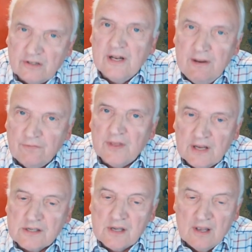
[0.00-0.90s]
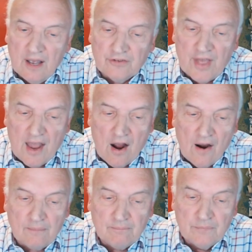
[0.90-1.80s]
Let's leave things as they
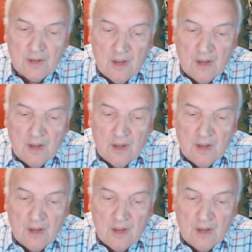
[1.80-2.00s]
are.